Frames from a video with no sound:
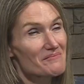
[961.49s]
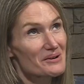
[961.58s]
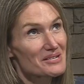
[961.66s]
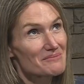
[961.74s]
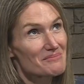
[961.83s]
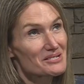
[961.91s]

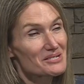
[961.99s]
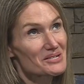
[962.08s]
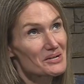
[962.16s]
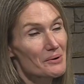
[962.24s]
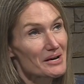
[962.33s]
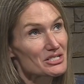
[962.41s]
brings me to
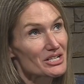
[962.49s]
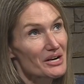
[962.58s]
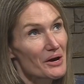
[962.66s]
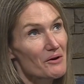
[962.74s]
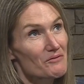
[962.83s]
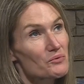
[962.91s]
the question
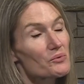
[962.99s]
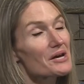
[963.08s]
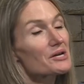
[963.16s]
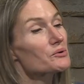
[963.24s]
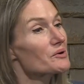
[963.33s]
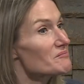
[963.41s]
of what
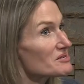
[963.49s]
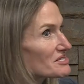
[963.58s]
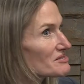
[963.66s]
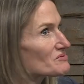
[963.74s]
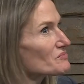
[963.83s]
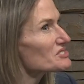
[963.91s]

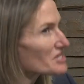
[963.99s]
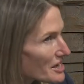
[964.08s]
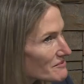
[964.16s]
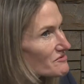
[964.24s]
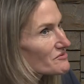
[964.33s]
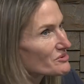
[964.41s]

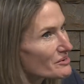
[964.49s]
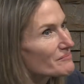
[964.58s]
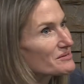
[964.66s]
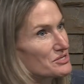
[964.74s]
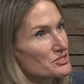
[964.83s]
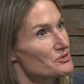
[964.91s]
type of
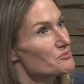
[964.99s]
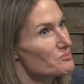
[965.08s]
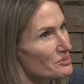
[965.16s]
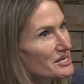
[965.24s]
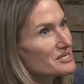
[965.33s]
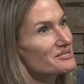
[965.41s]
equipment do you
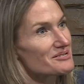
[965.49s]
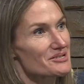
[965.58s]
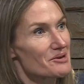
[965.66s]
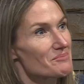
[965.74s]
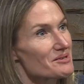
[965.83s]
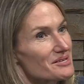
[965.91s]
bring to
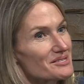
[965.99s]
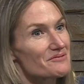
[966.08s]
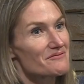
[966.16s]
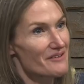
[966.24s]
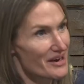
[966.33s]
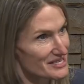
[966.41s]
some of these
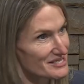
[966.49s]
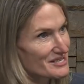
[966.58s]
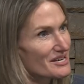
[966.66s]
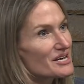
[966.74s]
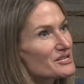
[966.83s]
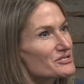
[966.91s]
events
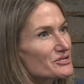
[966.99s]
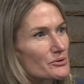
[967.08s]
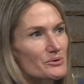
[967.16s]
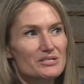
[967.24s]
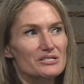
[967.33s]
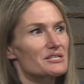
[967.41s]

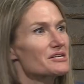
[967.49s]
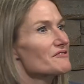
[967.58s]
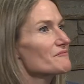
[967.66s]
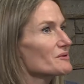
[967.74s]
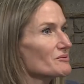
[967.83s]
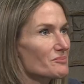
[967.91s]
to
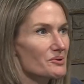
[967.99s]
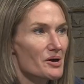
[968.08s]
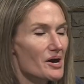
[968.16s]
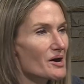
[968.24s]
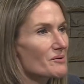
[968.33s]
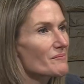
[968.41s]
give people
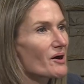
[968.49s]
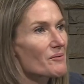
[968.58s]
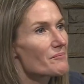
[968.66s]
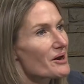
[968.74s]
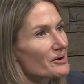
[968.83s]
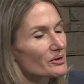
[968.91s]
a
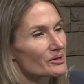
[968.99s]
better